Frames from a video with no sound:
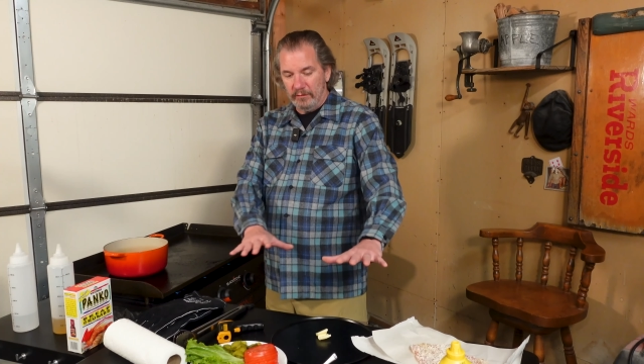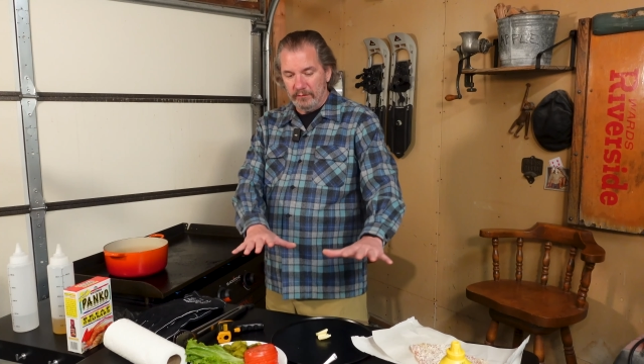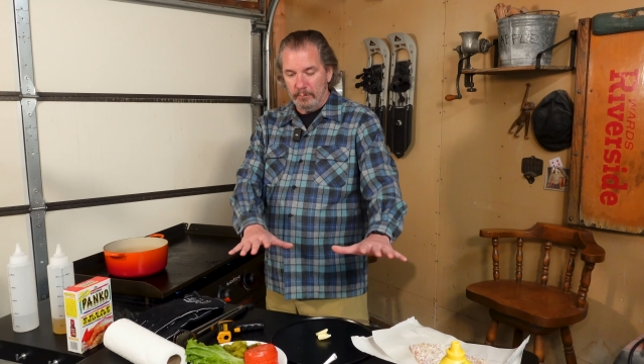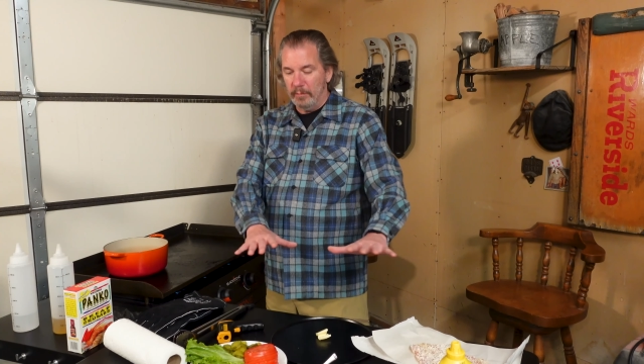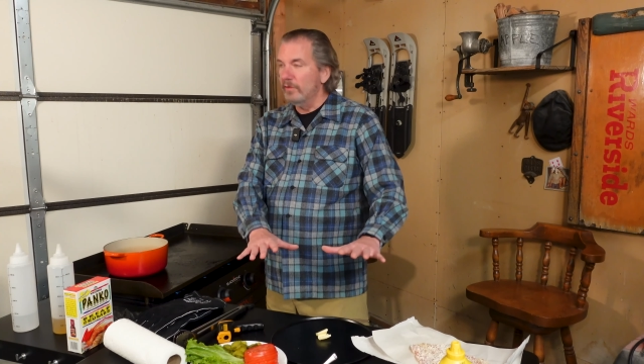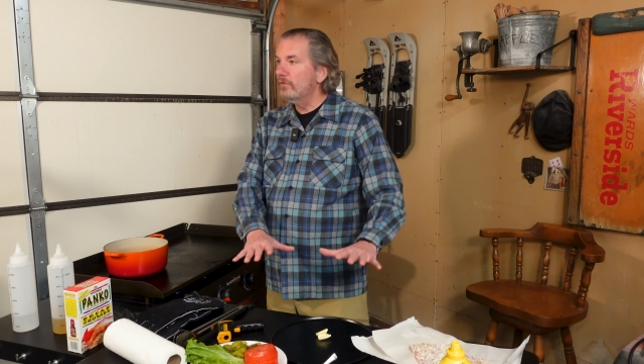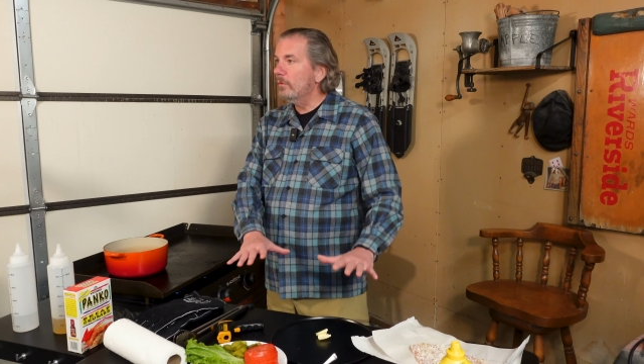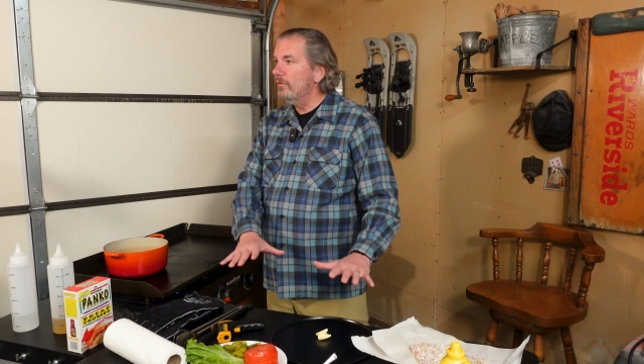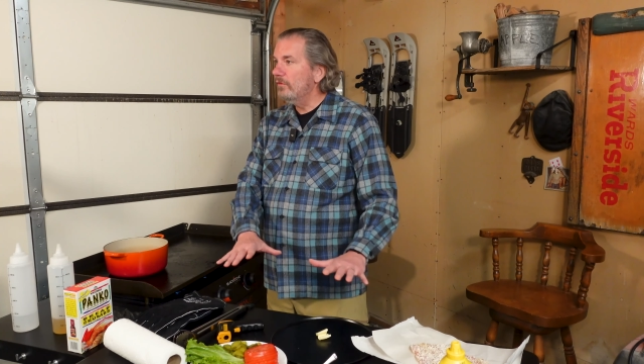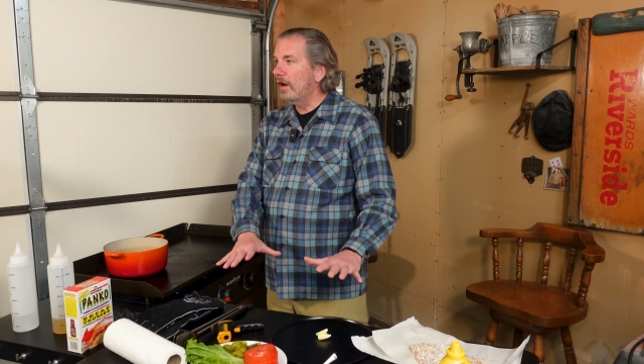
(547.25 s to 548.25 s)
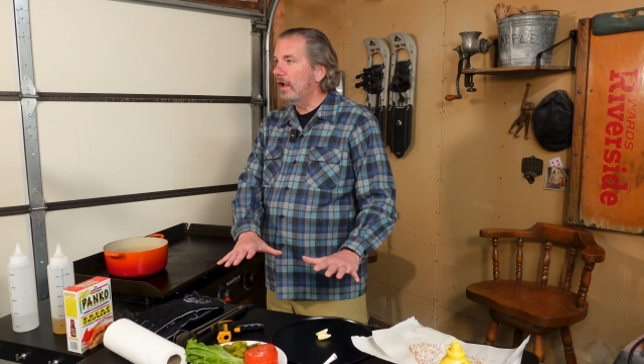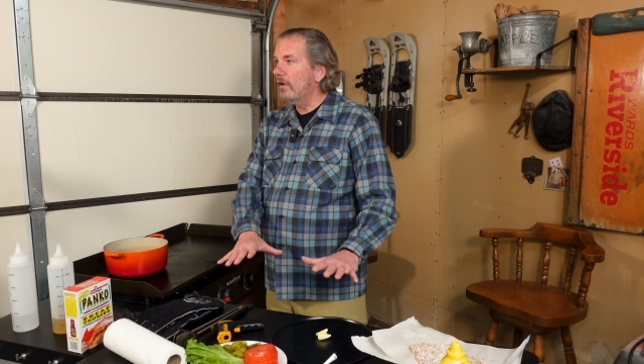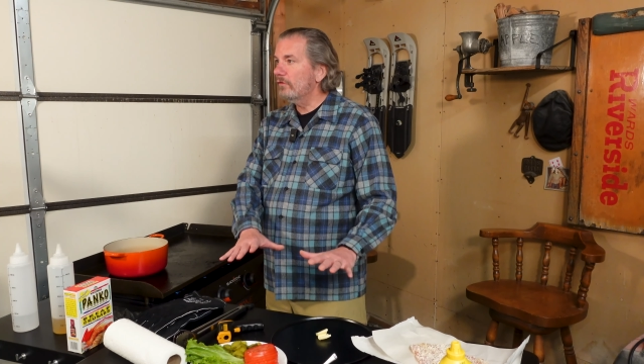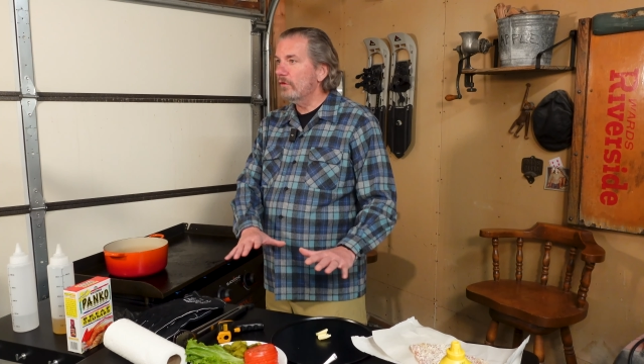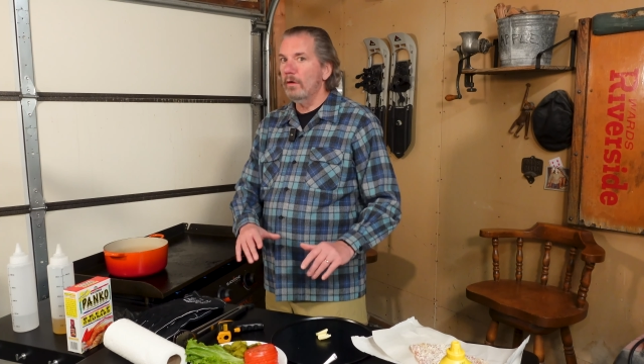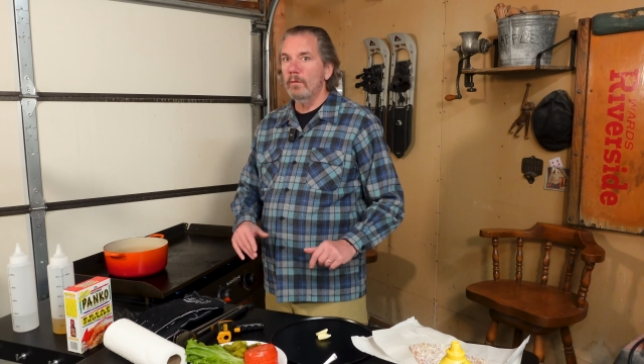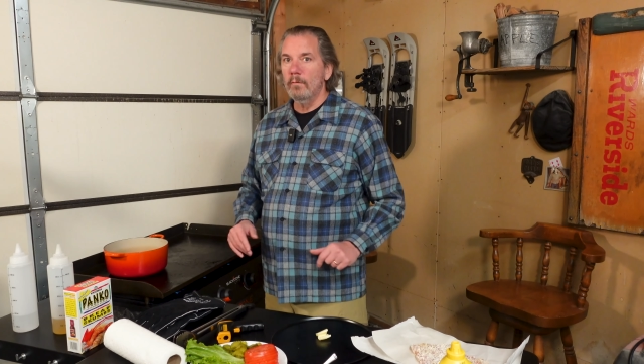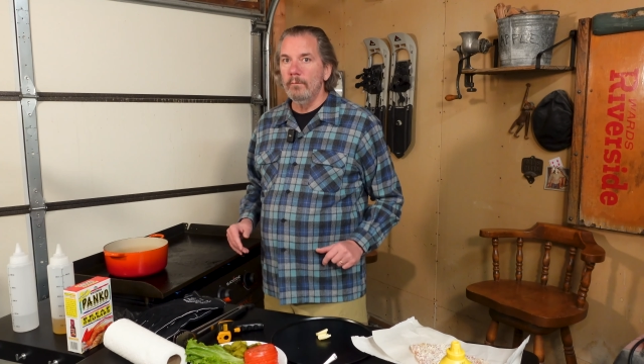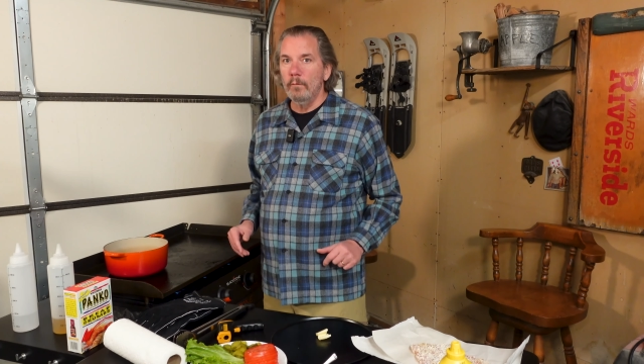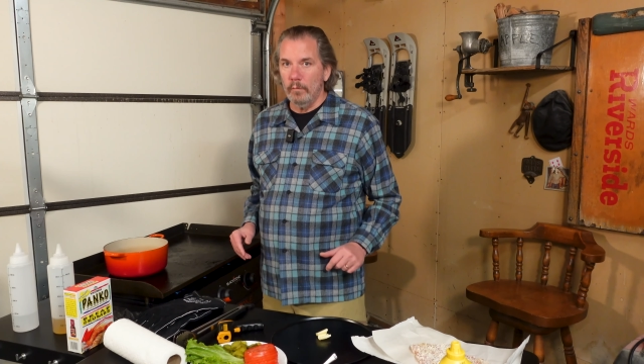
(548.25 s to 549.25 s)
and some buns that we've set out, so
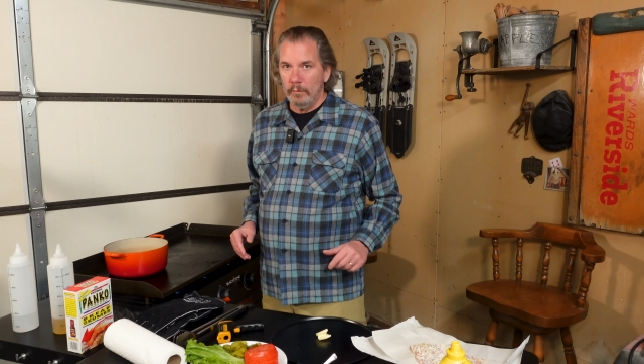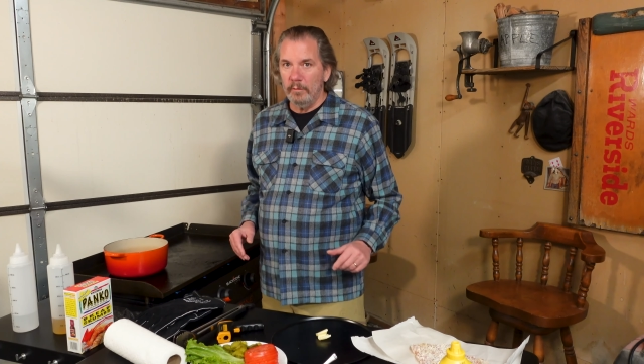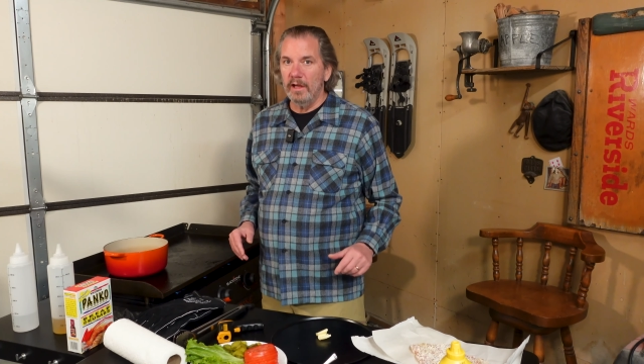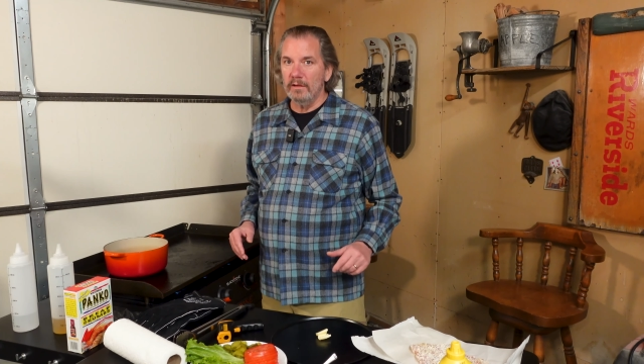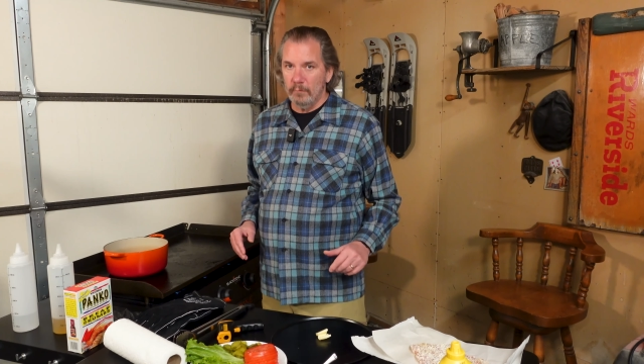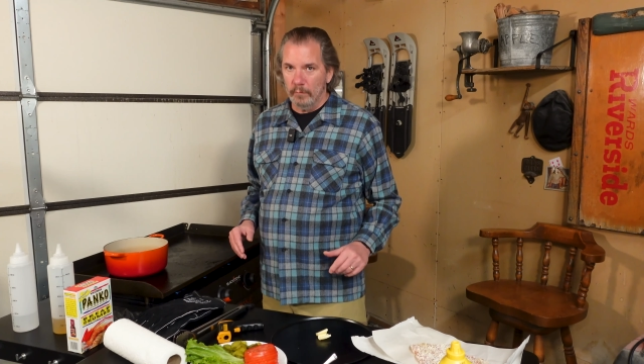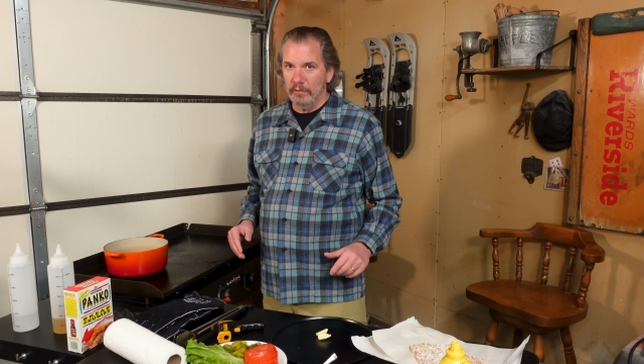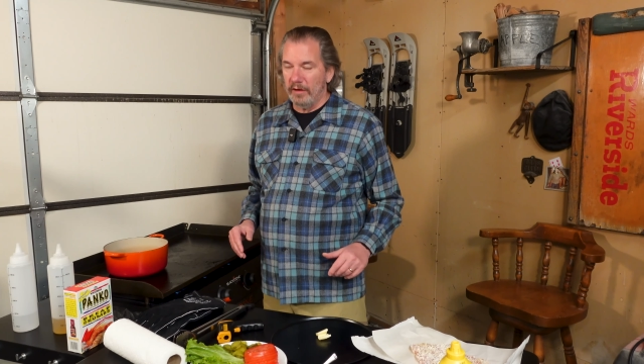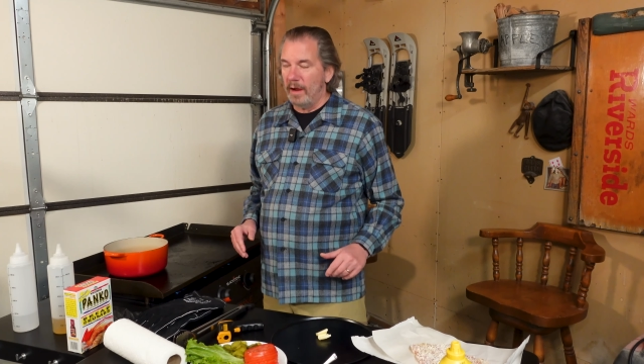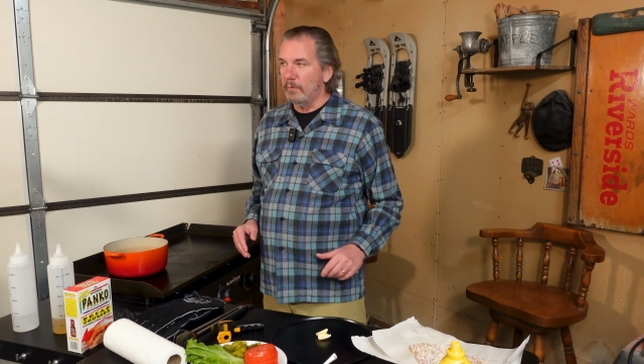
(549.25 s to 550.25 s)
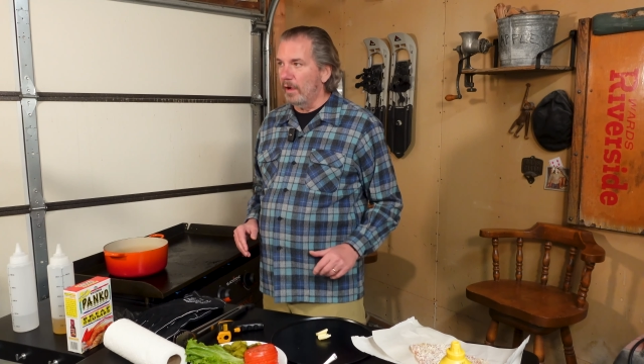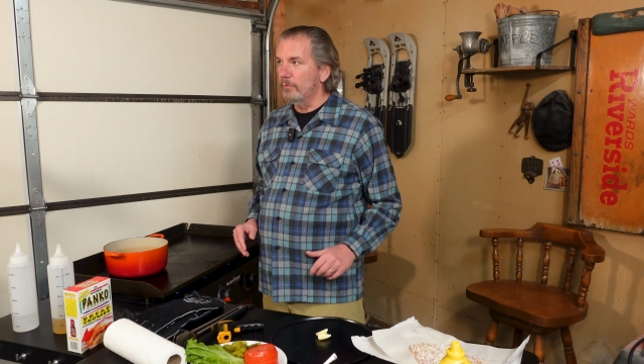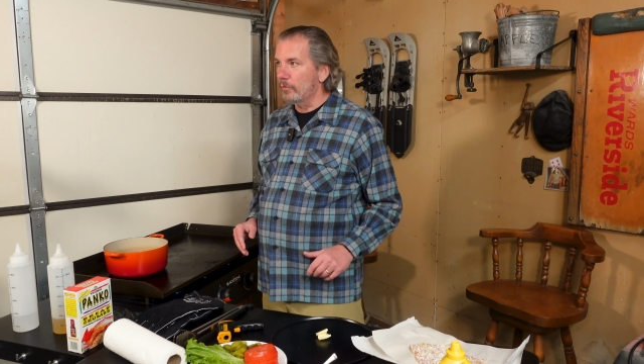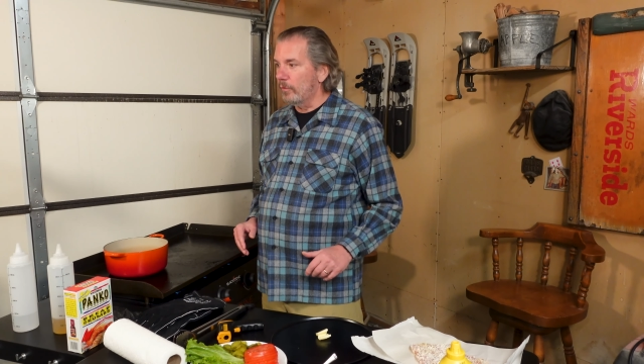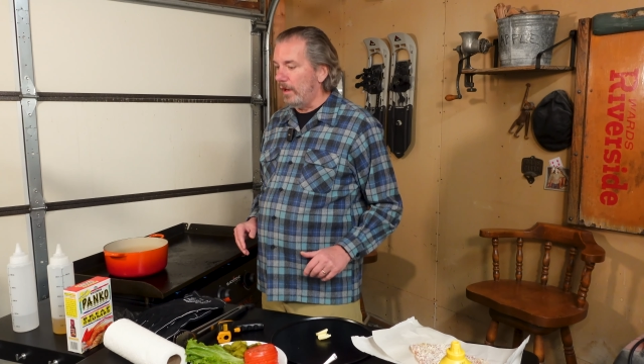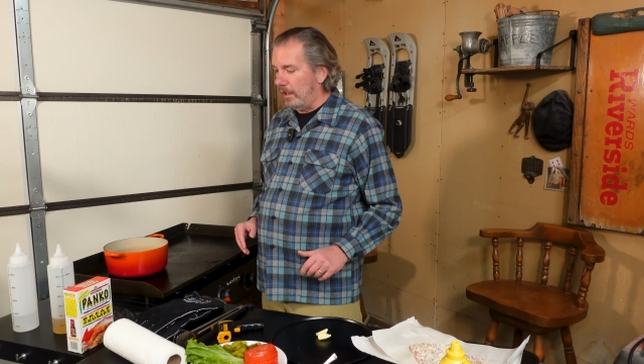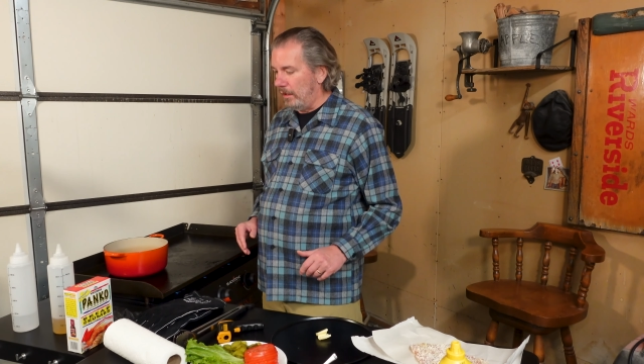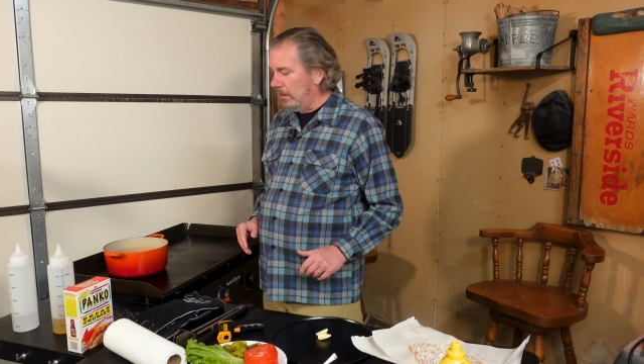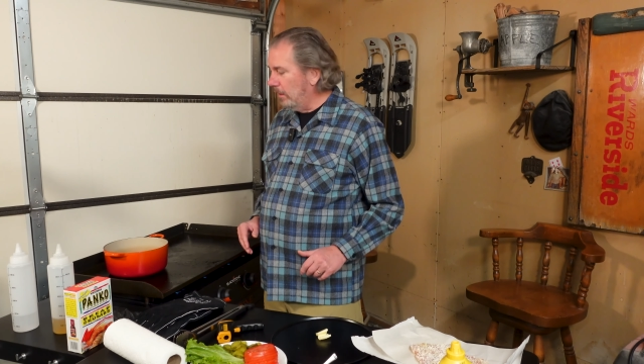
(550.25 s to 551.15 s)
when the time comes, we're ready,